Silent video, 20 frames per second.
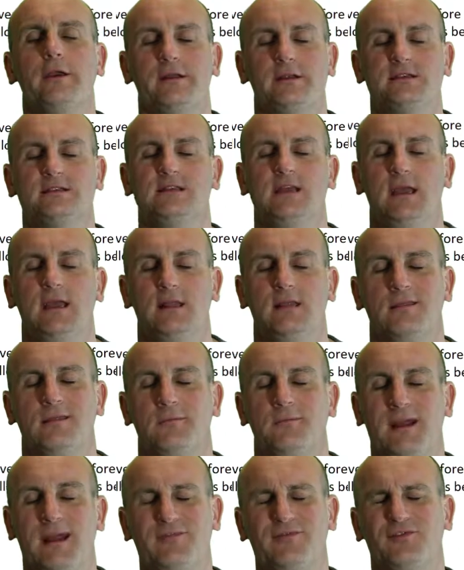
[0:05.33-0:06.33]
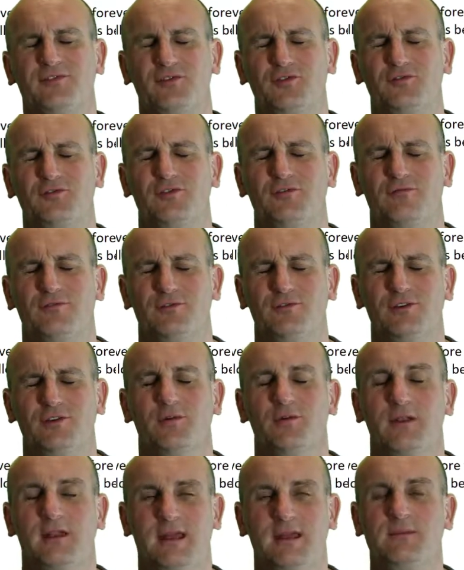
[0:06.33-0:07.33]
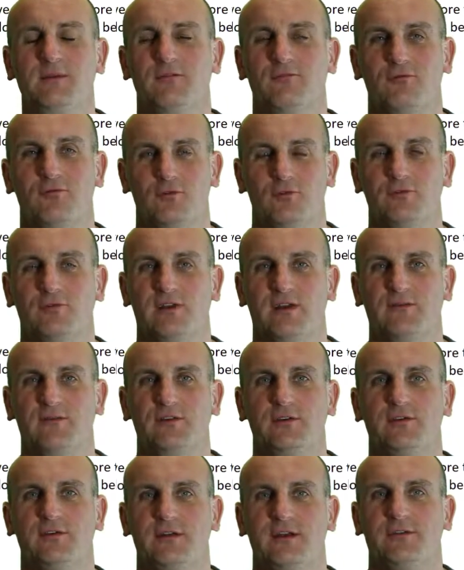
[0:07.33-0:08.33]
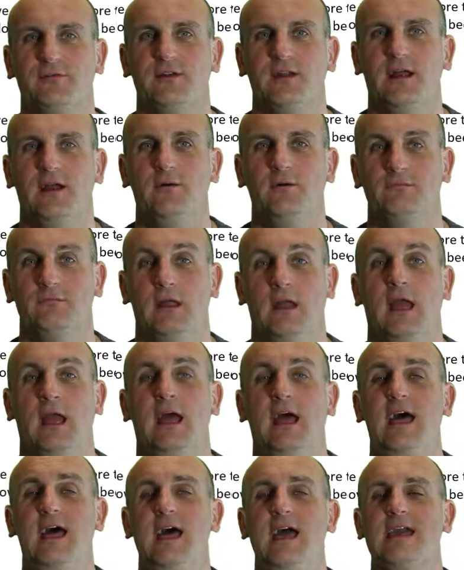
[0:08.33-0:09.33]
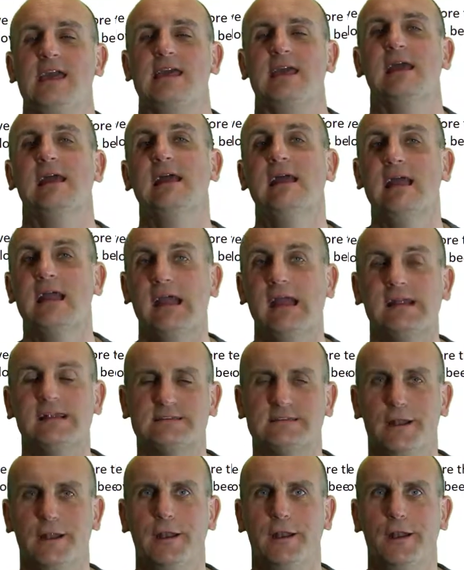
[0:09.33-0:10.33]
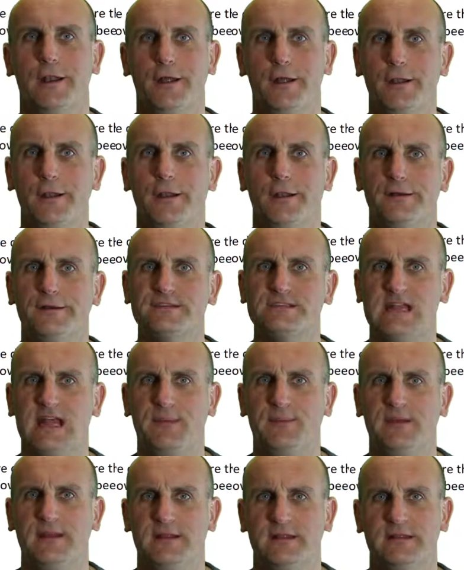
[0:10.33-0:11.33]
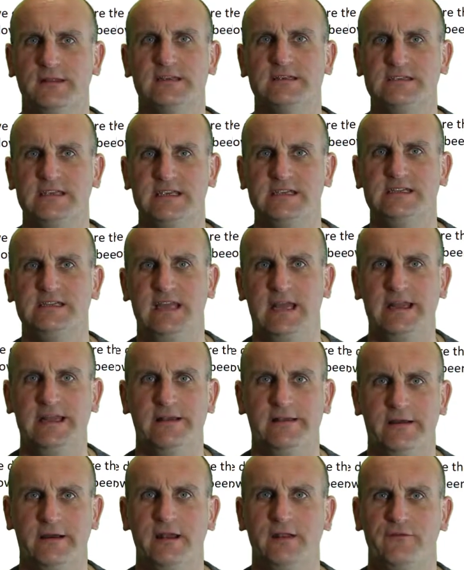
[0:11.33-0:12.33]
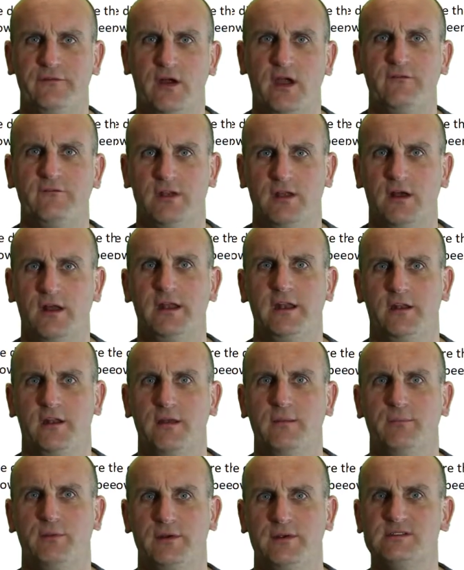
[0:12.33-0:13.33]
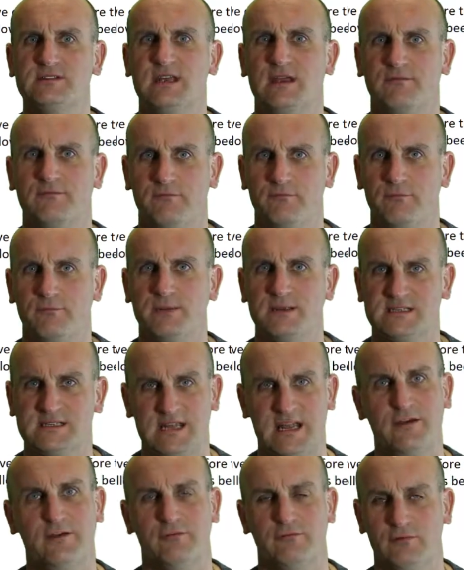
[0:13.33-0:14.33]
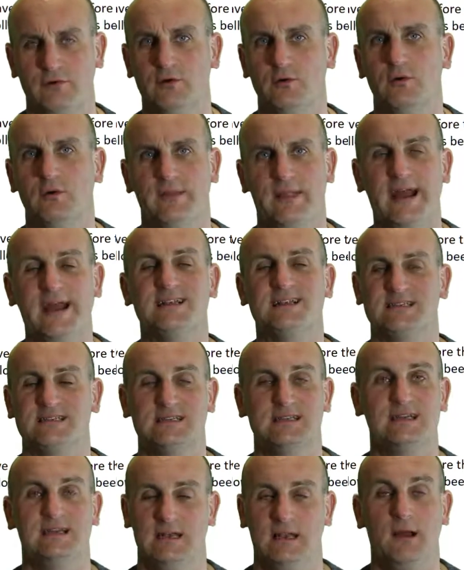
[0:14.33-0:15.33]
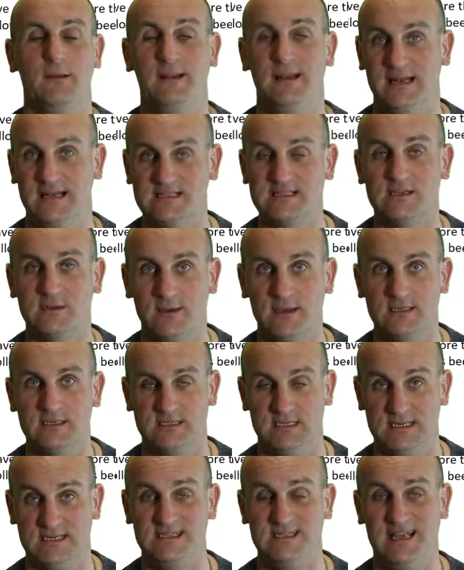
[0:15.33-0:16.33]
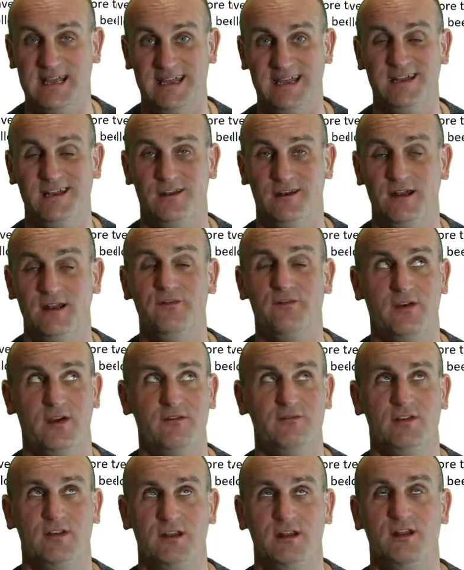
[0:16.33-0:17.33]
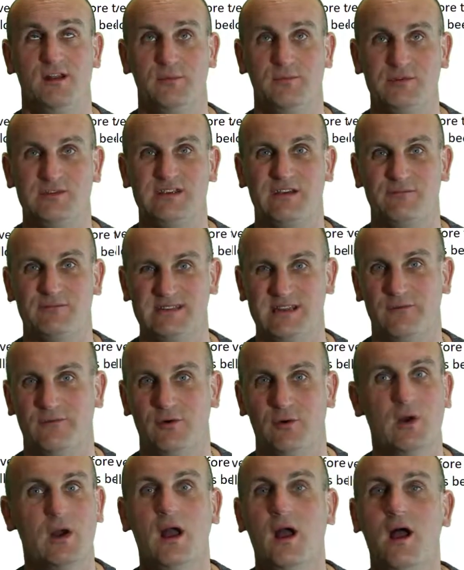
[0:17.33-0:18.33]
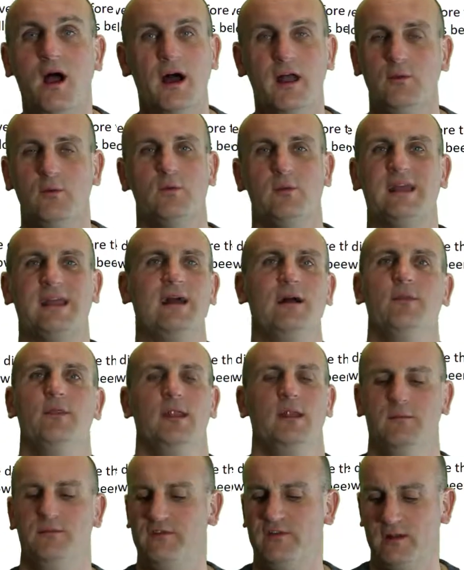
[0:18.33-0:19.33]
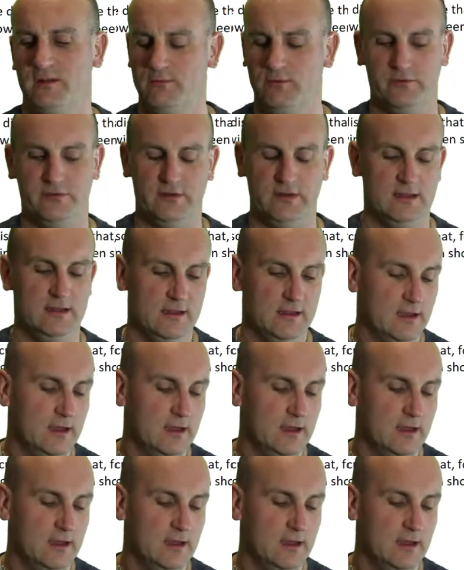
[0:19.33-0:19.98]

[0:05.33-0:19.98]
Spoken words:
to say, the MaffsGuru rule, you're naming rules after yourself now? Hey! It's a lot snappier than the 68, 95 and 99.7% rule. That's, I mean, listen to it, 68, 95, 99.7% rule. I don't want to count the number of syllables in that.